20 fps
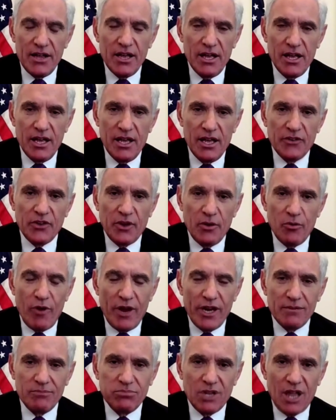as a
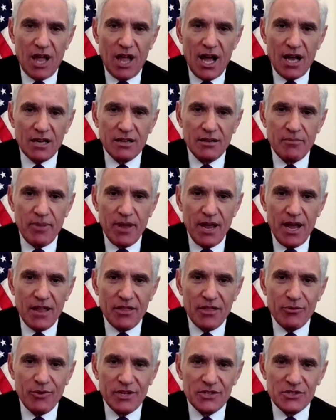way to block the
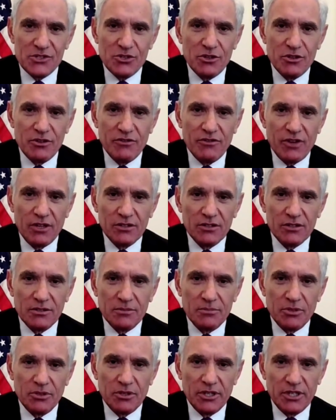pathways to the
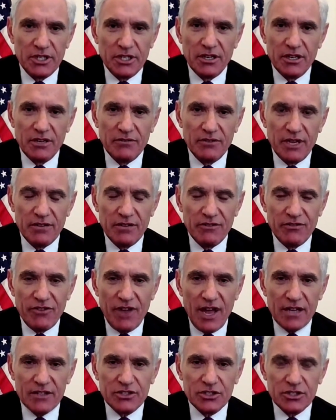vulnerable in an
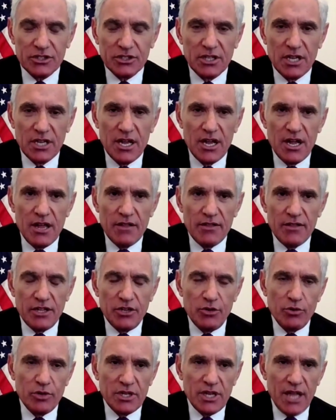infection, then
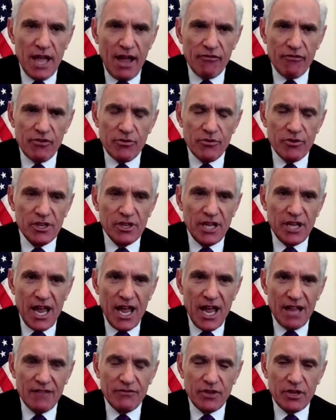you would never really
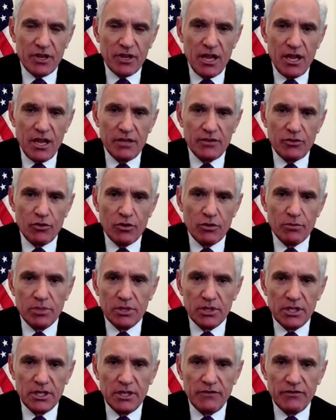advocate or
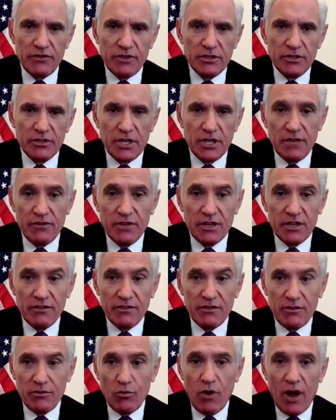believe in
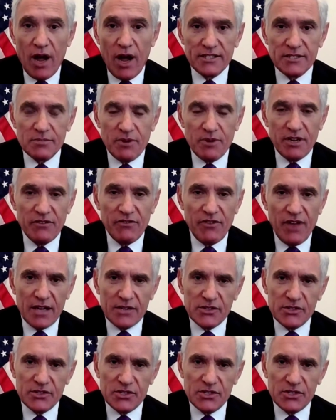giving widespread
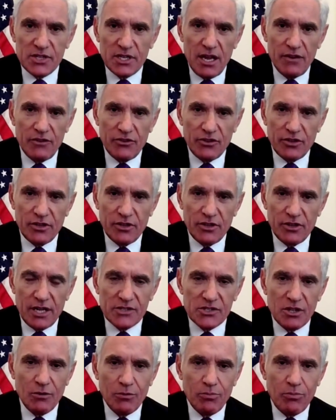vaccination. That's the
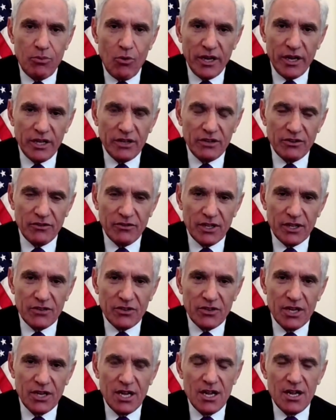whole point of
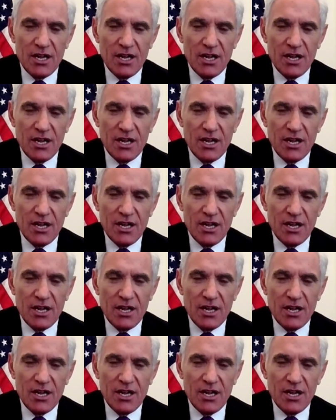it.